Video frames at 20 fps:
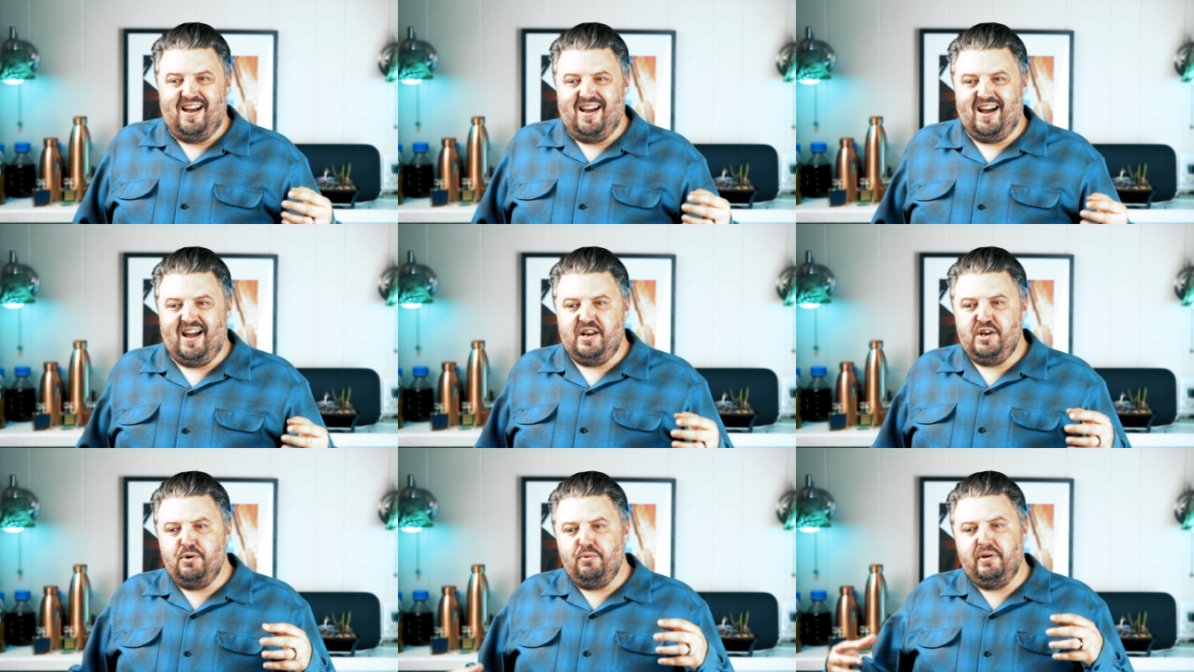
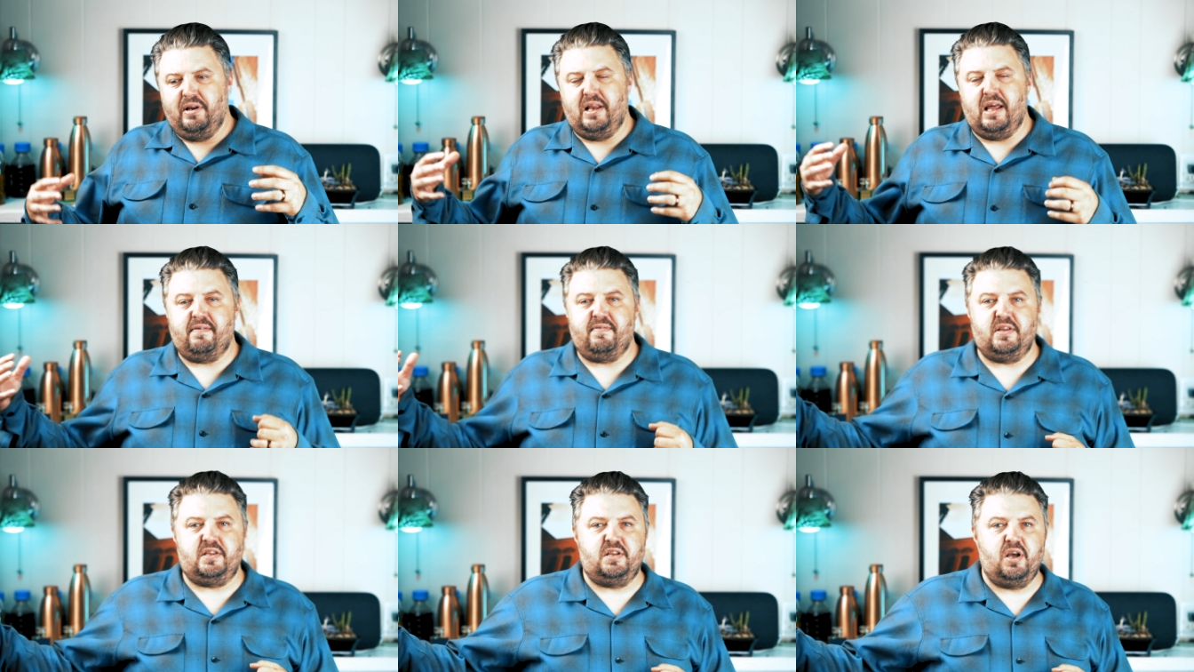I knew he'd
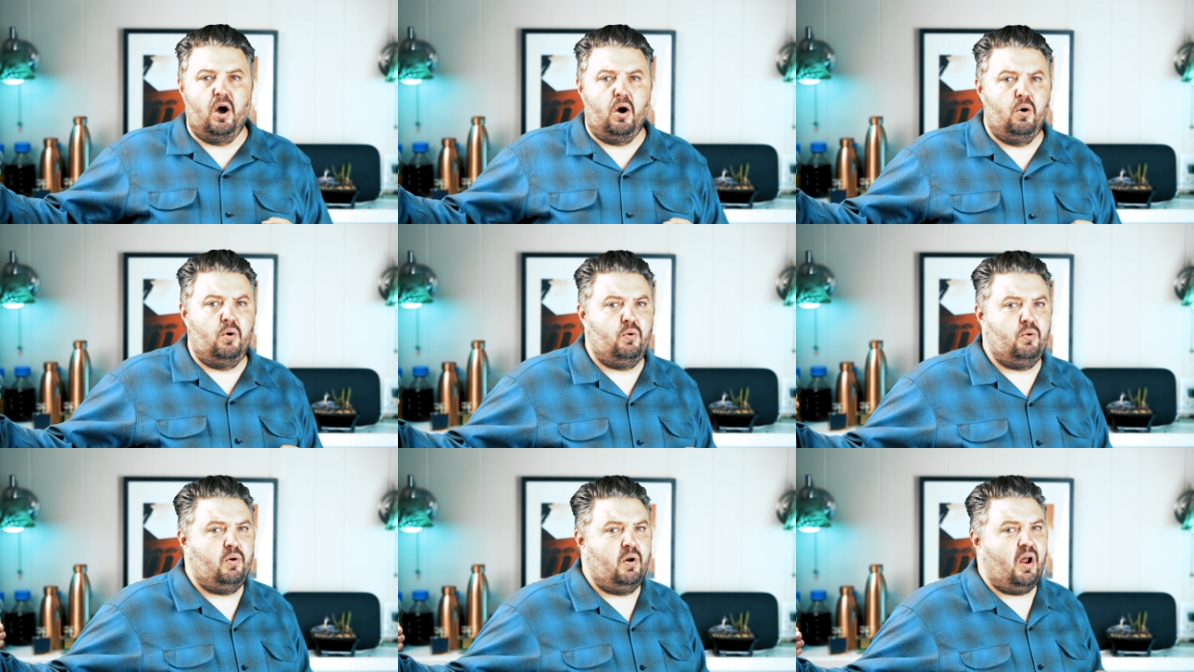have a
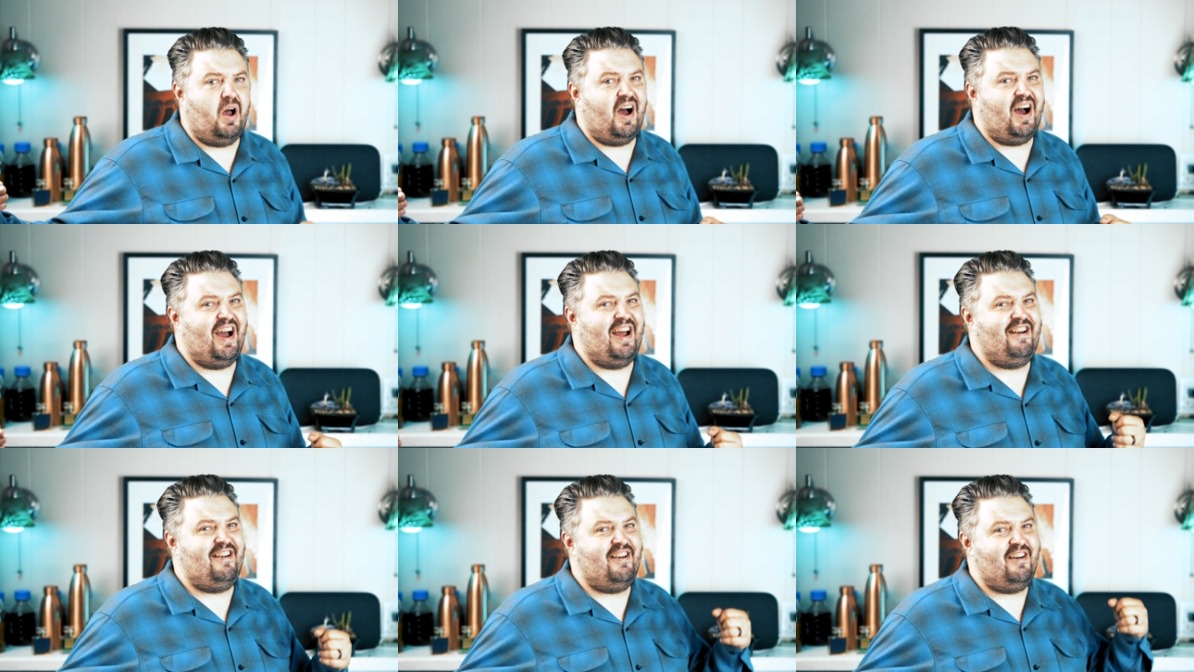tone.
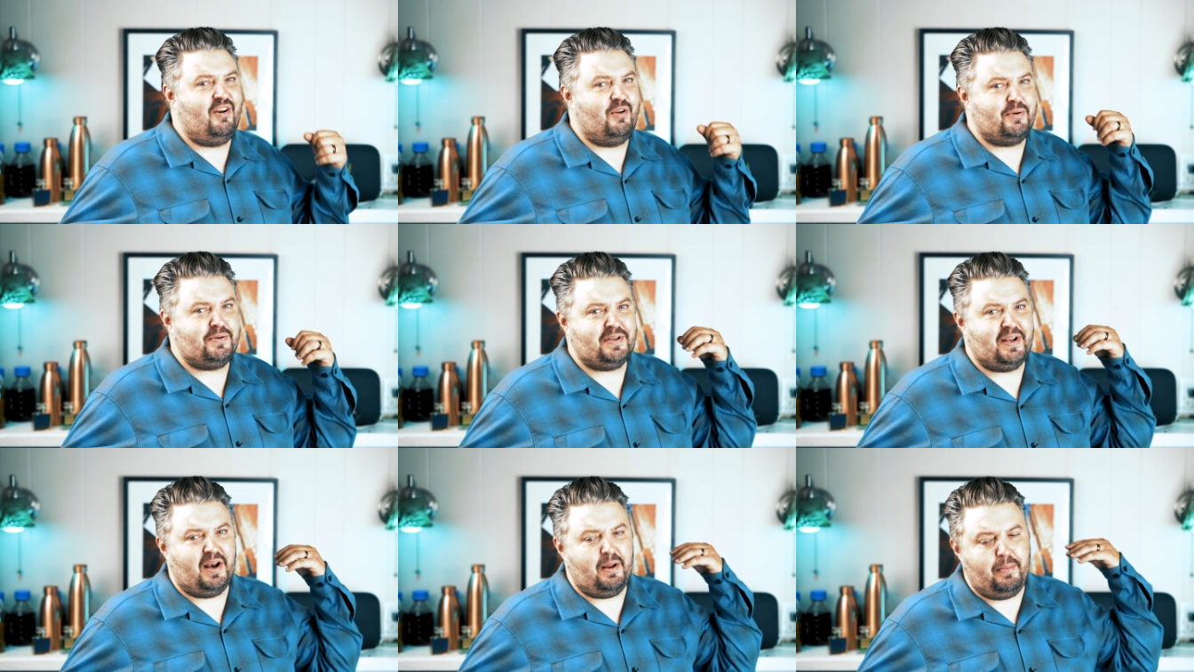I didn't know it
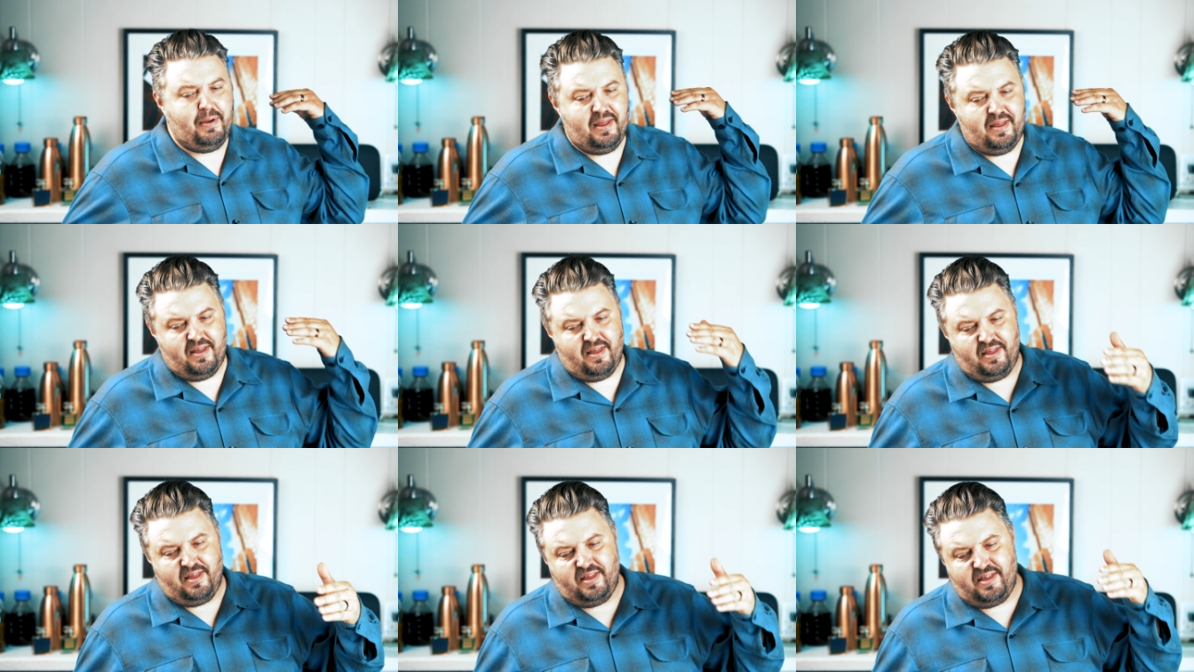was going to
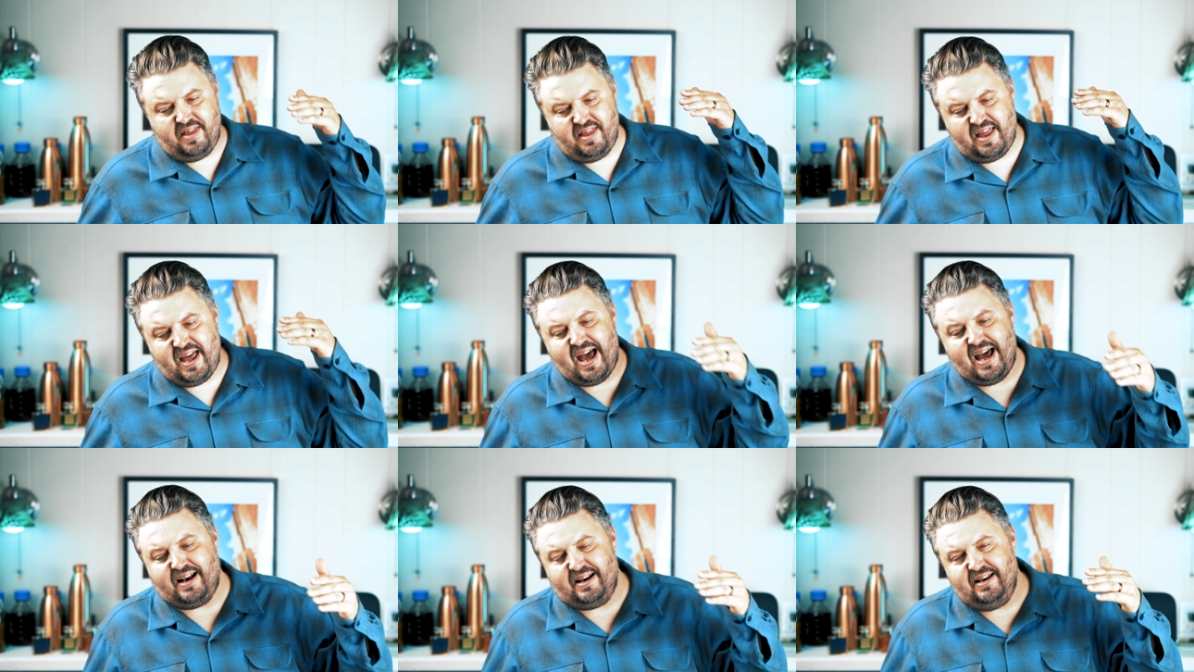be
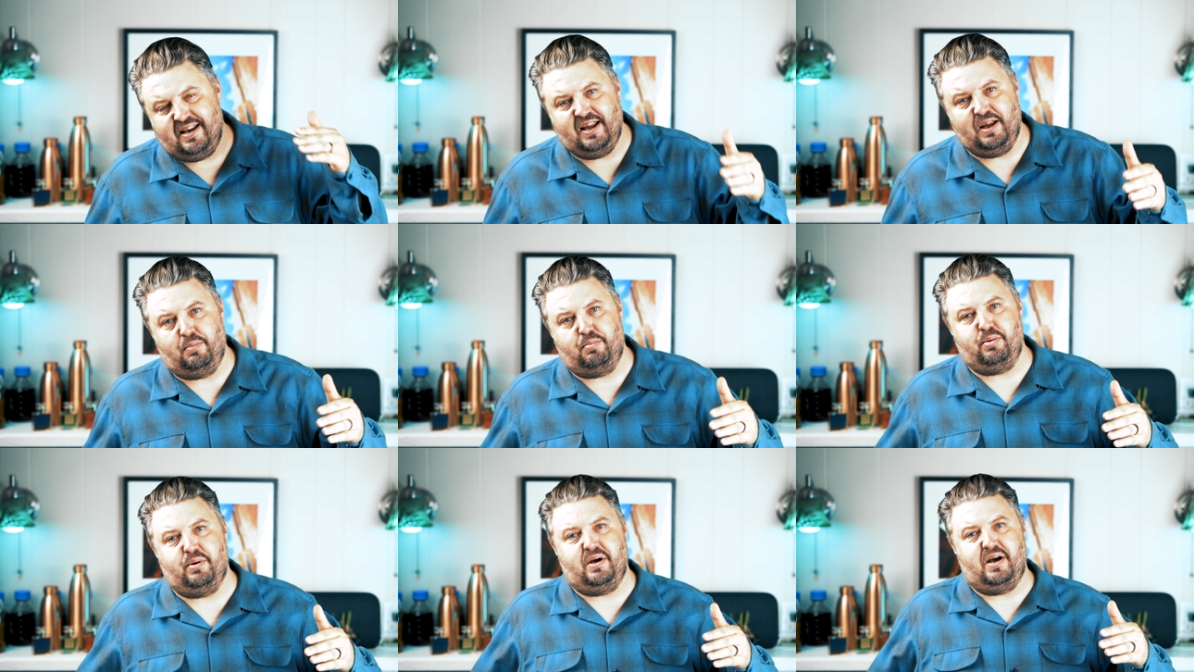that
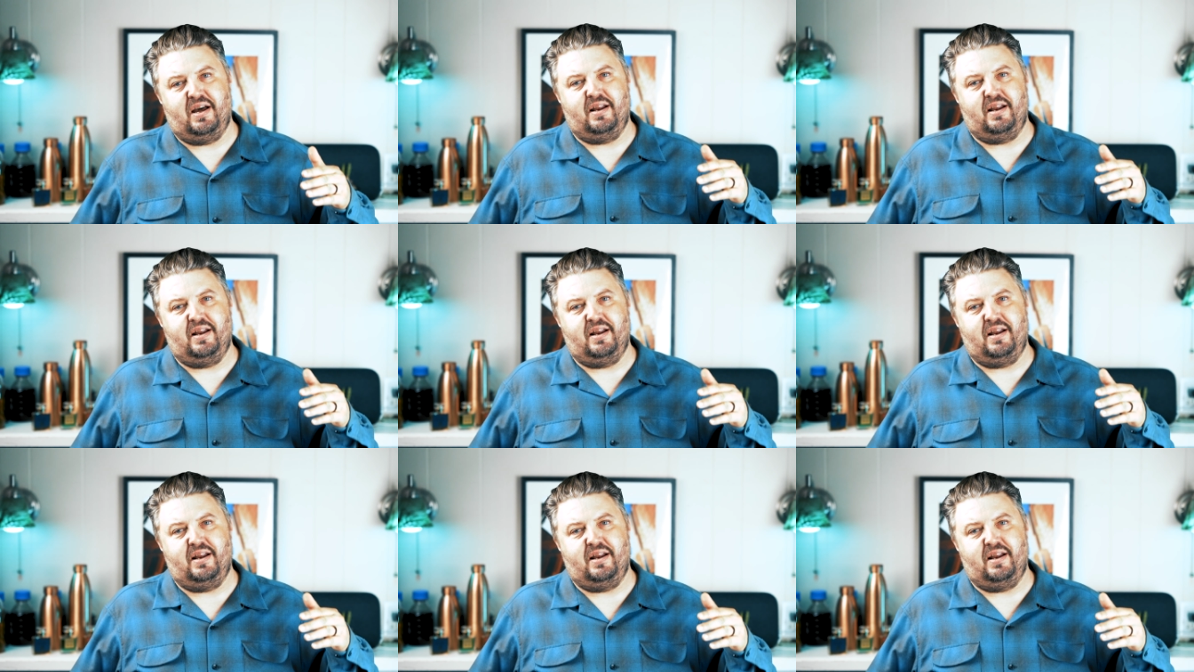deep.